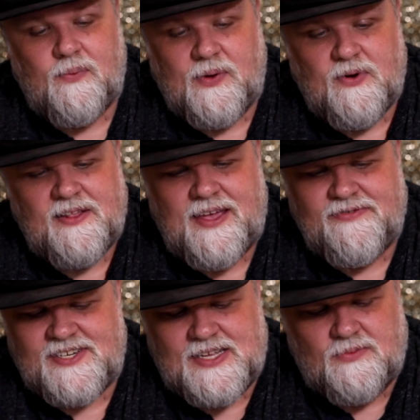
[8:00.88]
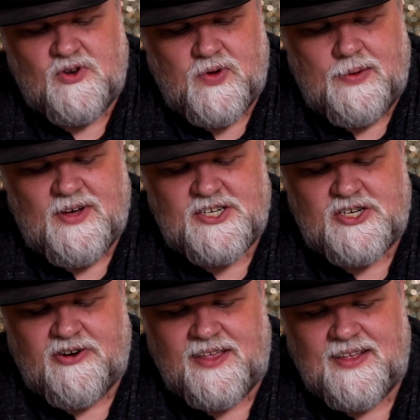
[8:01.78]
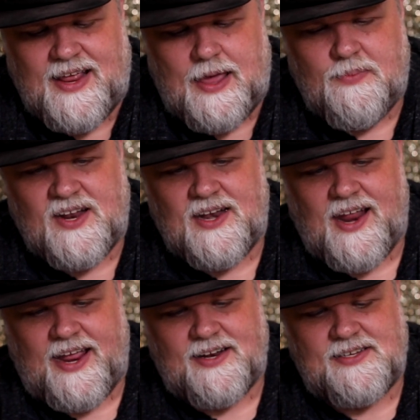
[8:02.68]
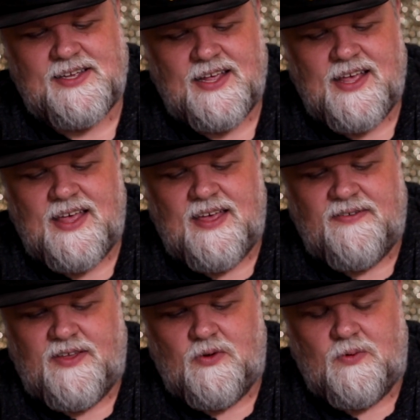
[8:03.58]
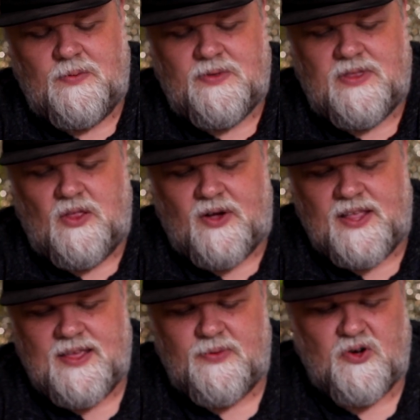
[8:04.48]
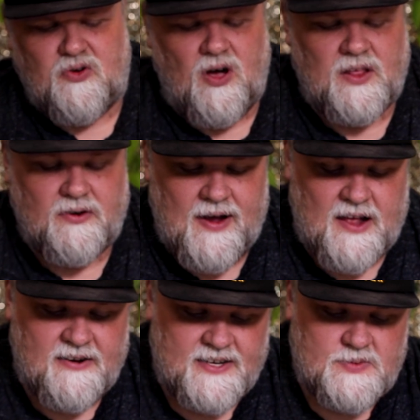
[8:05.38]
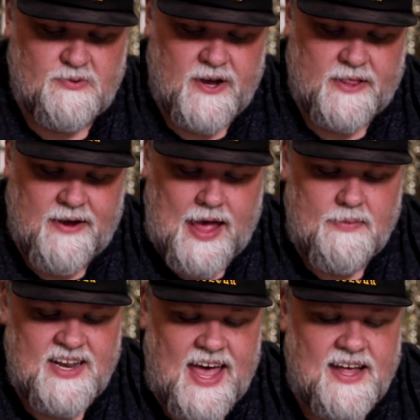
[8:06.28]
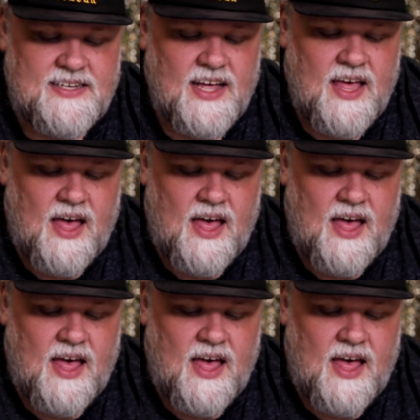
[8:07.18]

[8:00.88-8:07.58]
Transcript: We rarely ever see them doing much during the day, but at night, if you look at them, they're crawling around and exploring their habitat.